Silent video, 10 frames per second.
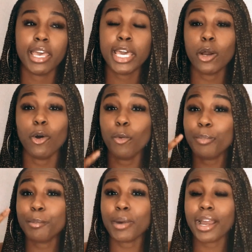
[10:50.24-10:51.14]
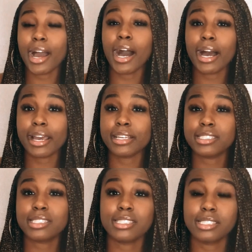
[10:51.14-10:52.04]
It opened my eyes
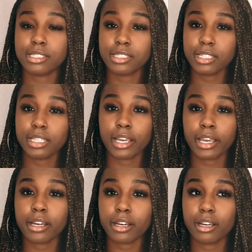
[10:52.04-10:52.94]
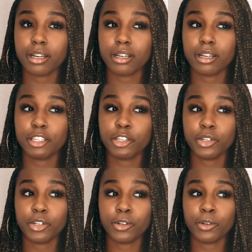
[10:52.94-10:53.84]
to see, like, you
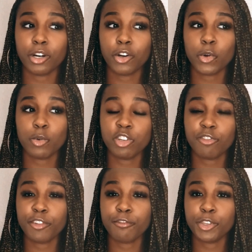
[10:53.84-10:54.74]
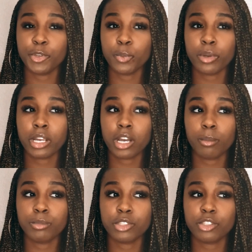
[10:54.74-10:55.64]
know, a whole different view when it
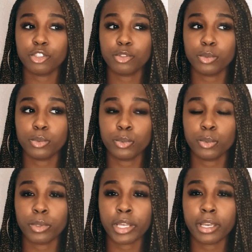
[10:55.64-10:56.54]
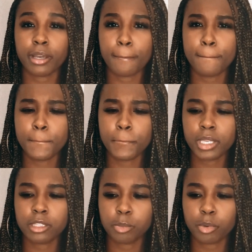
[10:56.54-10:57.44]
comes to like
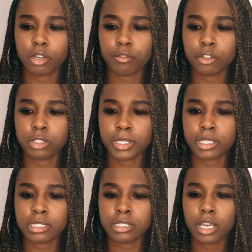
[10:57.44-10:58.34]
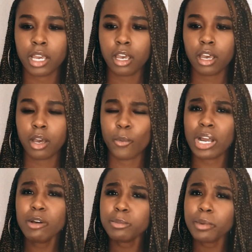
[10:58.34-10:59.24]
men's point of views. Because when
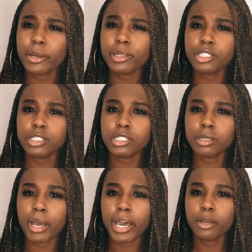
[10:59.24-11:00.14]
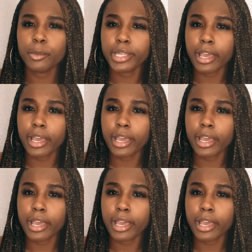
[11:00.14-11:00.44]
I was in my relationship, I didn't really